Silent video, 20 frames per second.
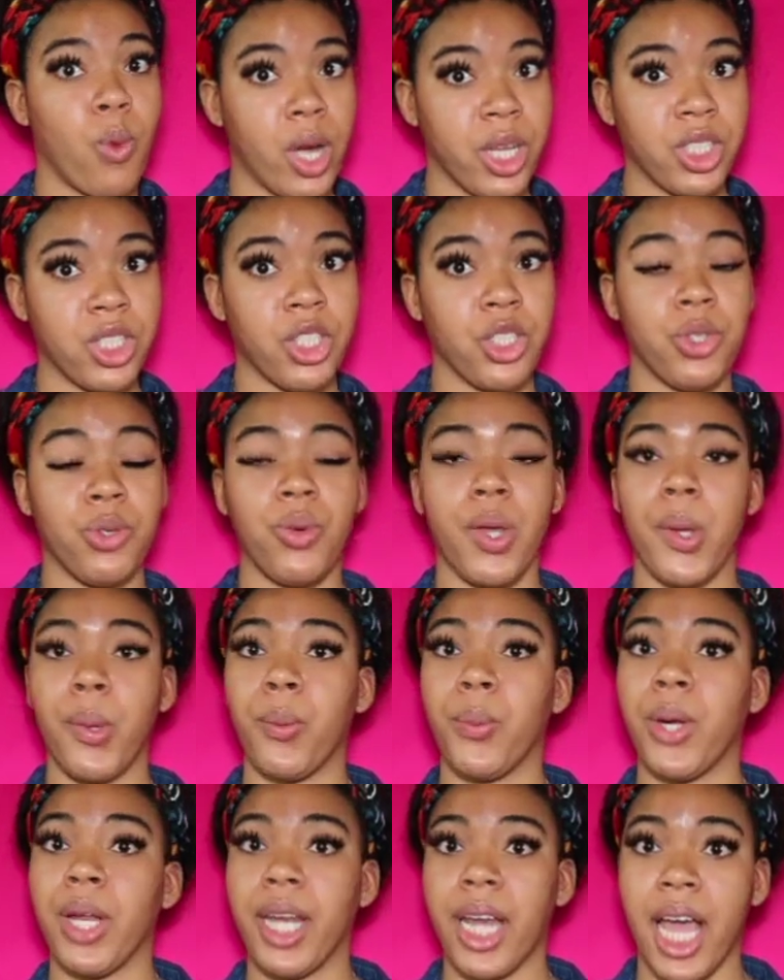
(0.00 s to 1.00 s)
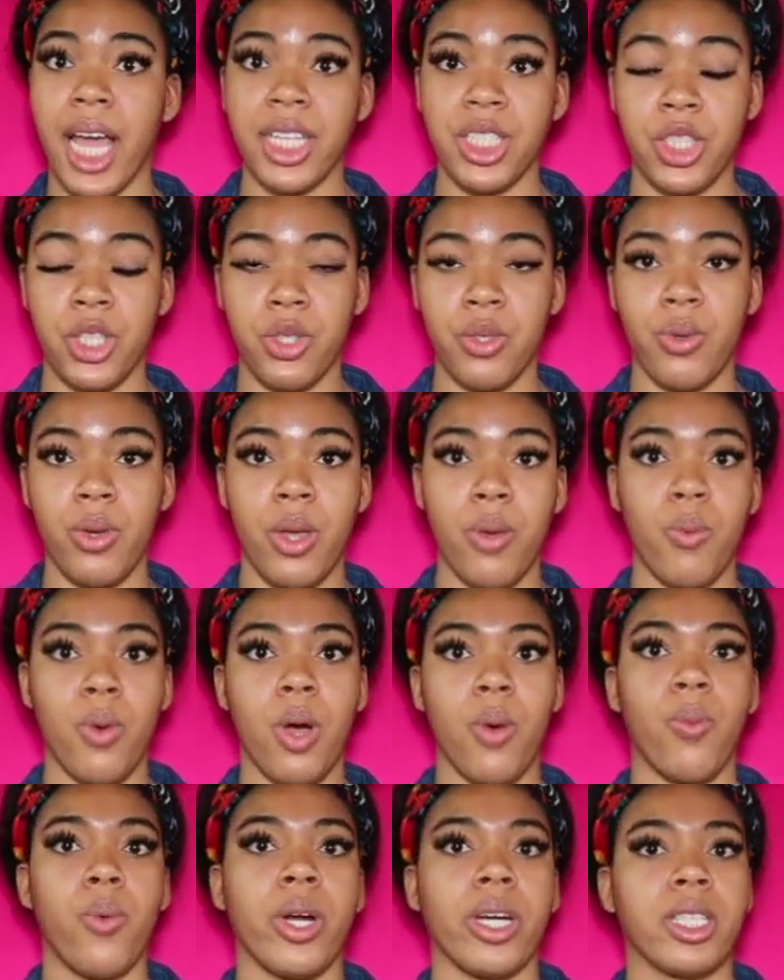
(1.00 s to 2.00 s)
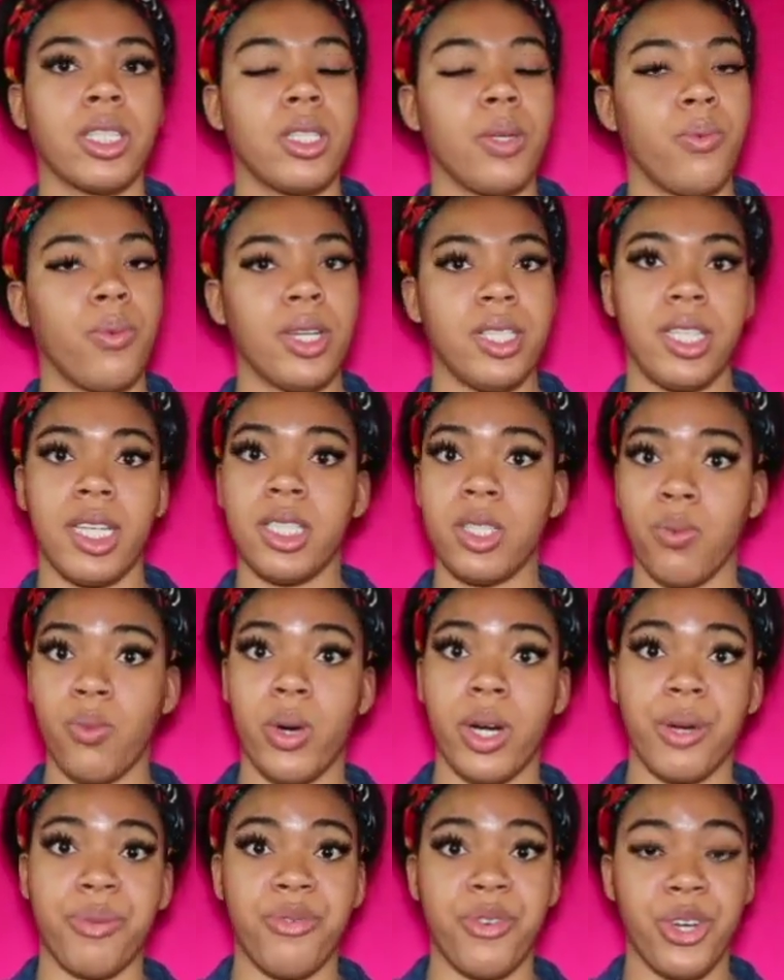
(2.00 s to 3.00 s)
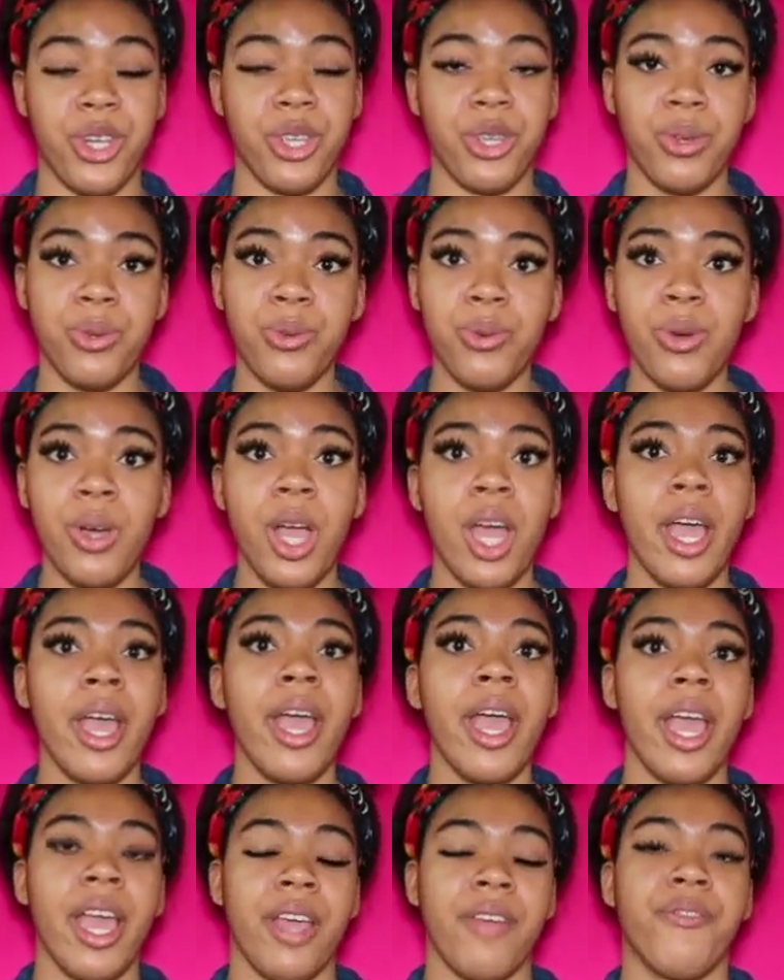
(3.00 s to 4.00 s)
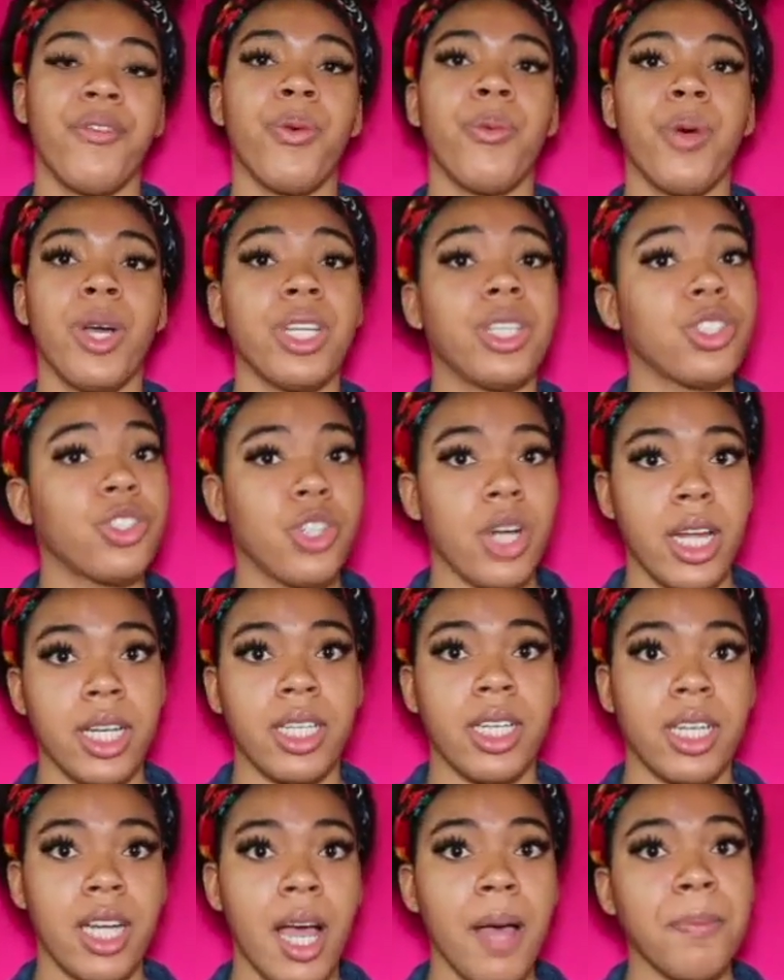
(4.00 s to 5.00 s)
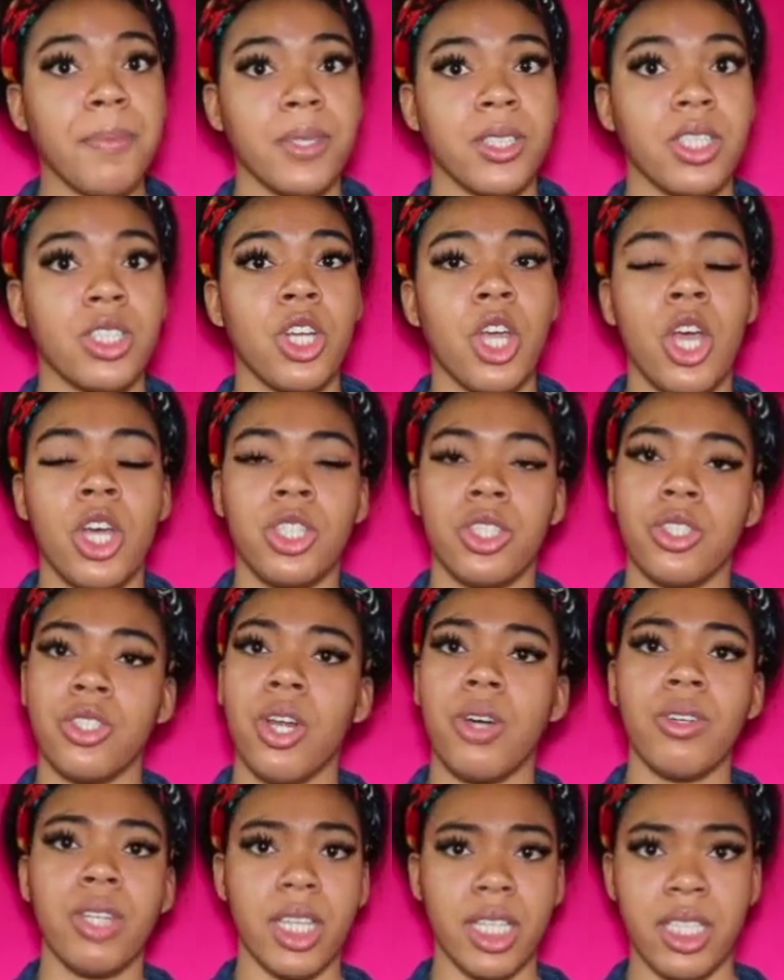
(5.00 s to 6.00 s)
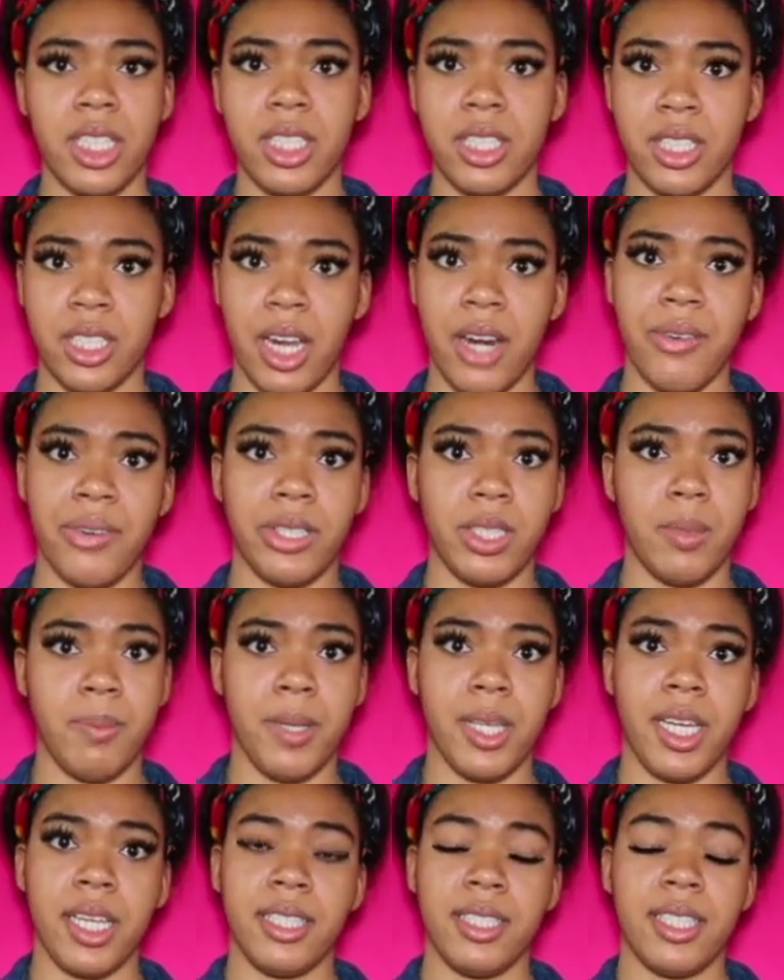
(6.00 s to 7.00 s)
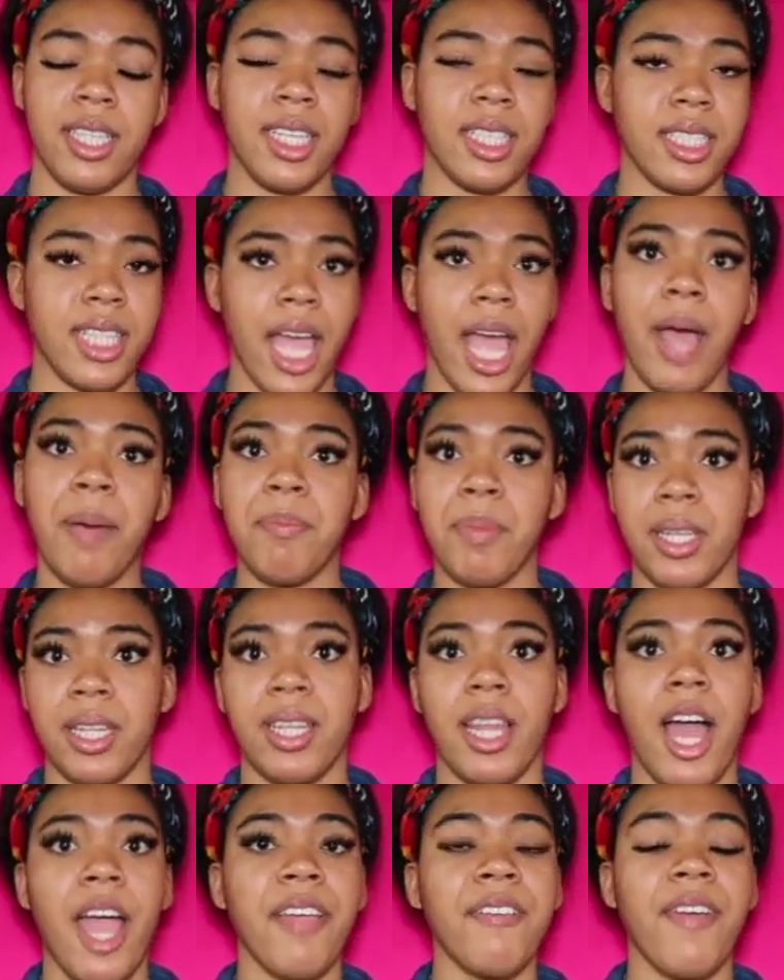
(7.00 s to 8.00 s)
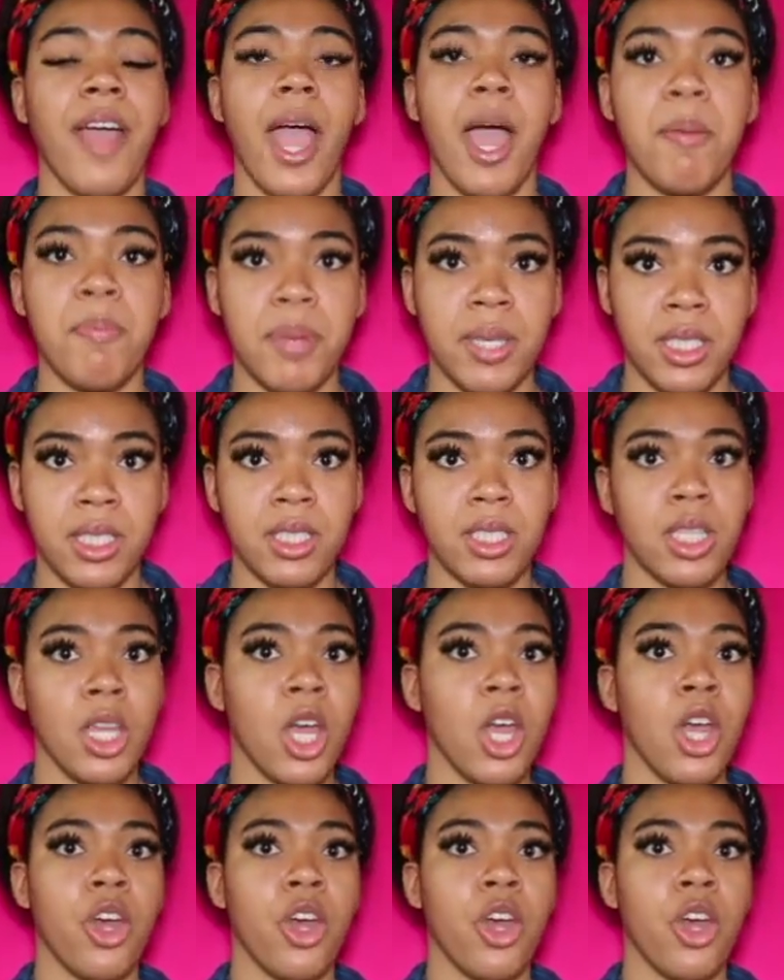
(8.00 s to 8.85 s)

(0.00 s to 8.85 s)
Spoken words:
what to do and what not to do, and what works and what doesn't work for you and for what you're trying to accomplish. So don't get discouraged, because things happen, life happens.